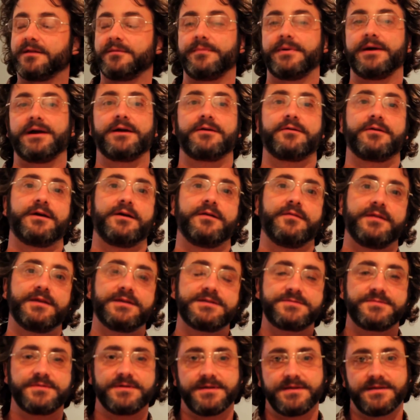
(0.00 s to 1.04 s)
in the background.
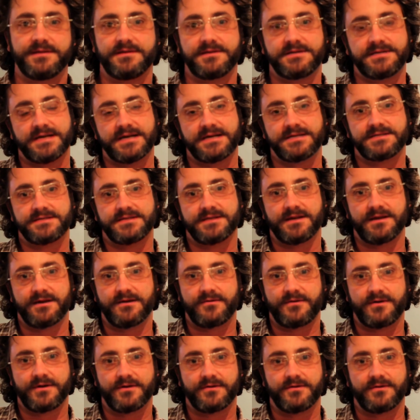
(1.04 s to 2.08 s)
That's really the test that I
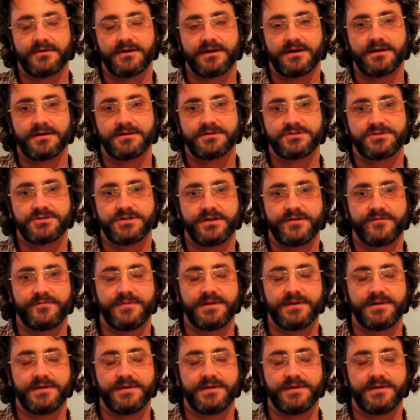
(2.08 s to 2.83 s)
want to achieve,